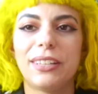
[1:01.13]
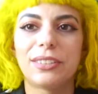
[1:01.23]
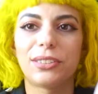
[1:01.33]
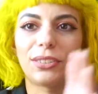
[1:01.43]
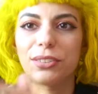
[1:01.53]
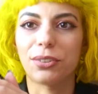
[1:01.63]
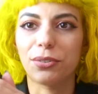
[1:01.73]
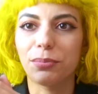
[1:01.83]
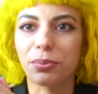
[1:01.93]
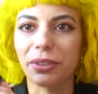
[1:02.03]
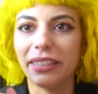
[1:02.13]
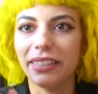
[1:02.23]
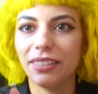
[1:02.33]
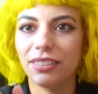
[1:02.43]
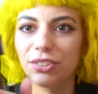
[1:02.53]
so
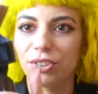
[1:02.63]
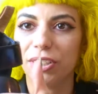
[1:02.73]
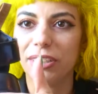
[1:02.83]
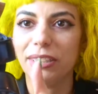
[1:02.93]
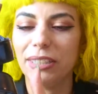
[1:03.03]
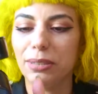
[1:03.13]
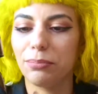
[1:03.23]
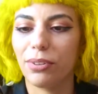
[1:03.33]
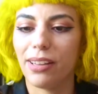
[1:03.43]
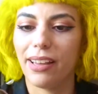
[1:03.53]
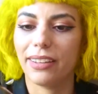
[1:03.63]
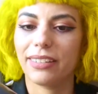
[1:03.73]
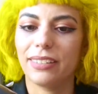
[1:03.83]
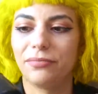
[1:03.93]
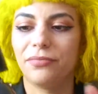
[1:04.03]
pretty, shiny
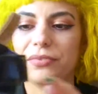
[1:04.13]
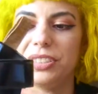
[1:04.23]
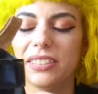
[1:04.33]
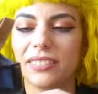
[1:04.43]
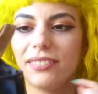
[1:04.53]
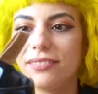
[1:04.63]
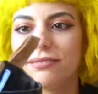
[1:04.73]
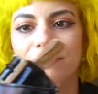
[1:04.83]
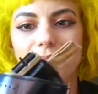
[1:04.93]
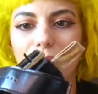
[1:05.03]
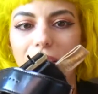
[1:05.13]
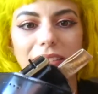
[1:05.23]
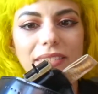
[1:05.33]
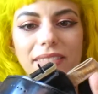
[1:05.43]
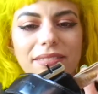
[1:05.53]
black vegan
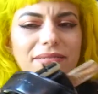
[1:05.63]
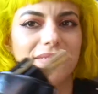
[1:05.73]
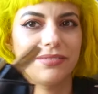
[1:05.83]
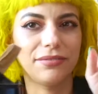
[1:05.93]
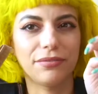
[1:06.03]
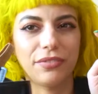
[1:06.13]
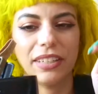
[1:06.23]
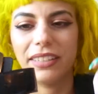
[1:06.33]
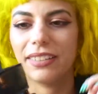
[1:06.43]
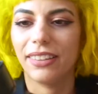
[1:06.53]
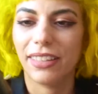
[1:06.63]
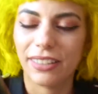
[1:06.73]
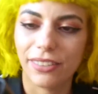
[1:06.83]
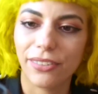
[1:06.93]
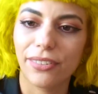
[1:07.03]
patent fake
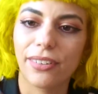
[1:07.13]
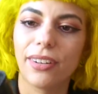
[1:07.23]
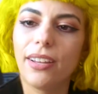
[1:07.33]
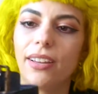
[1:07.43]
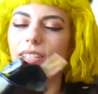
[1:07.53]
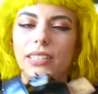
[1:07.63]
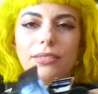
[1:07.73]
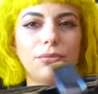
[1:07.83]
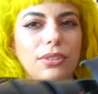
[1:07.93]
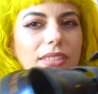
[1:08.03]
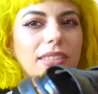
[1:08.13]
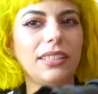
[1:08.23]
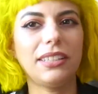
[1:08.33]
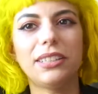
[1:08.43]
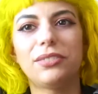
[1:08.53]
leather. I was
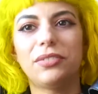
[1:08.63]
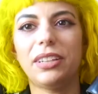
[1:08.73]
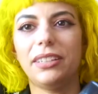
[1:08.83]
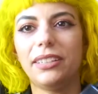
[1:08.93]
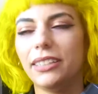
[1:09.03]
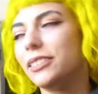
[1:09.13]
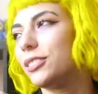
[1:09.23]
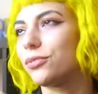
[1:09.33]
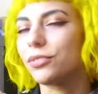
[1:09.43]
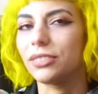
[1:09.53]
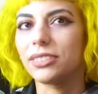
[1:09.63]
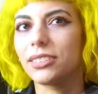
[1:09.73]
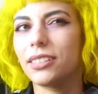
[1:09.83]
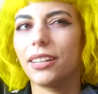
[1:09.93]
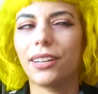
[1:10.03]
thinking of getting a different
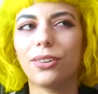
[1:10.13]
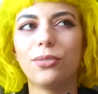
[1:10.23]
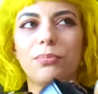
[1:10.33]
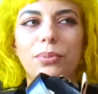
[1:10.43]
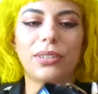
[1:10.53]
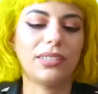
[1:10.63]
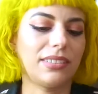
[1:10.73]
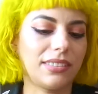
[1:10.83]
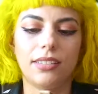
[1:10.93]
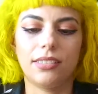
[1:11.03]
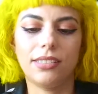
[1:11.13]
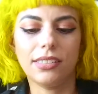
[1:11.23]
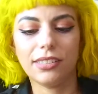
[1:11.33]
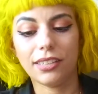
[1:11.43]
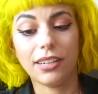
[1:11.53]
style, but
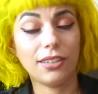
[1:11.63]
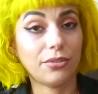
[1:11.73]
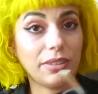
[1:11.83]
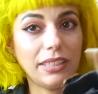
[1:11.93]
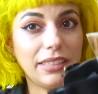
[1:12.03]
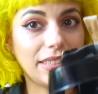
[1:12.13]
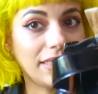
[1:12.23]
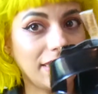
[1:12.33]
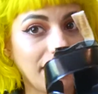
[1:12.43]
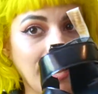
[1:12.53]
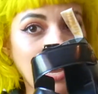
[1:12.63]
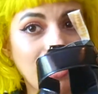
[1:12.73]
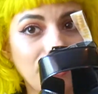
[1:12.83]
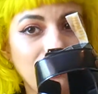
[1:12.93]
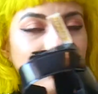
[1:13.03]
since I already
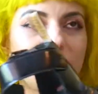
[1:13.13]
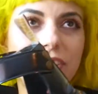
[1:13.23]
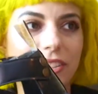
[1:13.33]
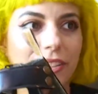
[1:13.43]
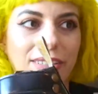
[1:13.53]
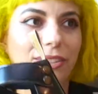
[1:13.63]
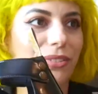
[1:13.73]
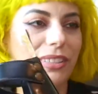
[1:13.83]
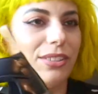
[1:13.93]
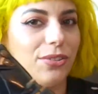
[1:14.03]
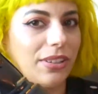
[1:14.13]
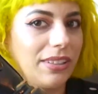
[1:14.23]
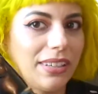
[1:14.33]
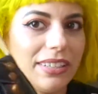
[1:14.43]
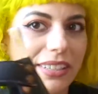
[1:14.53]
have this style and know I
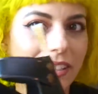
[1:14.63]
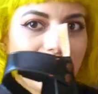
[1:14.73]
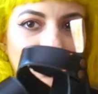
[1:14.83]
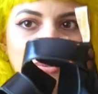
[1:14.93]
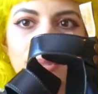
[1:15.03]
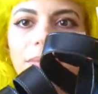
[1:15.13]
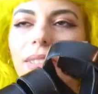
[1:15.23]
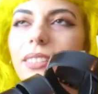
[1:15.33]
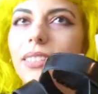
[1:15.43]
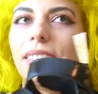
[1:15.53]
like it, I just went with